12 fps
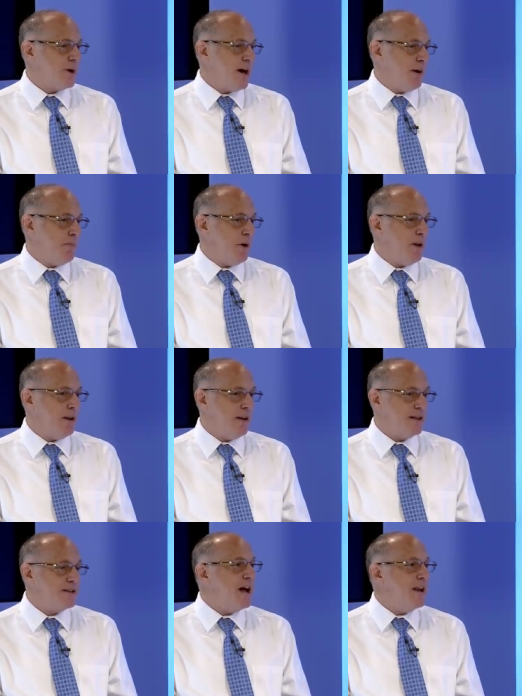right, but
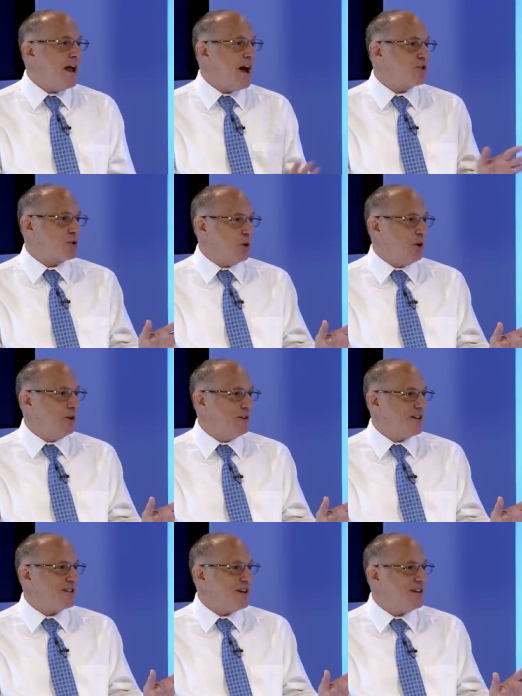that's not natural.
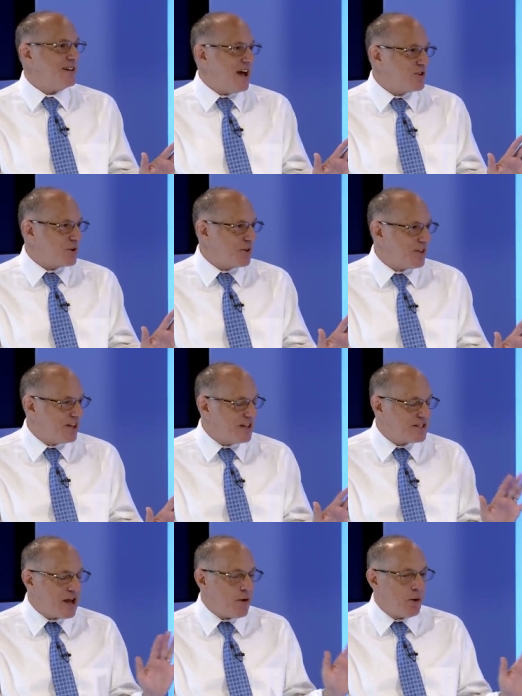That's no, not a natural not. thing.
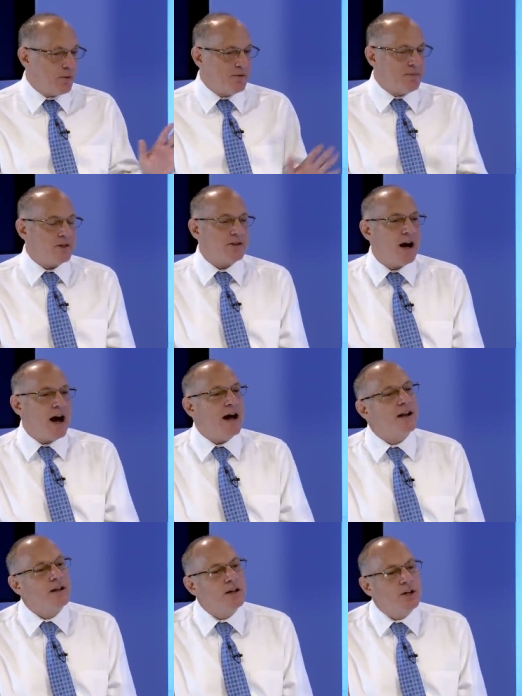That's not no. what we've been
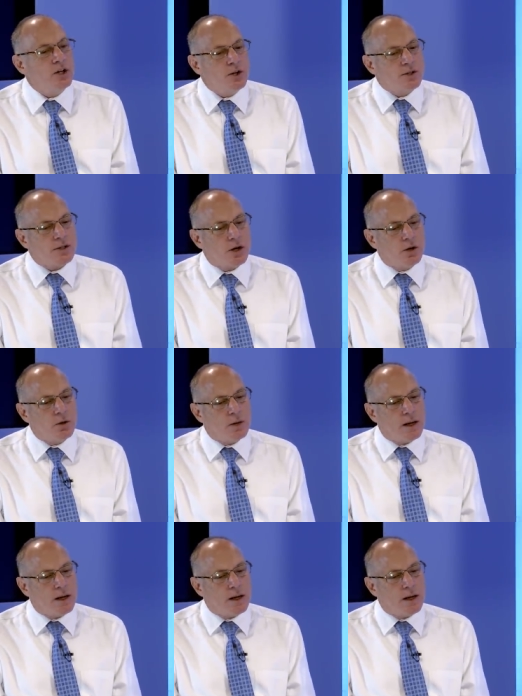taught. No. So,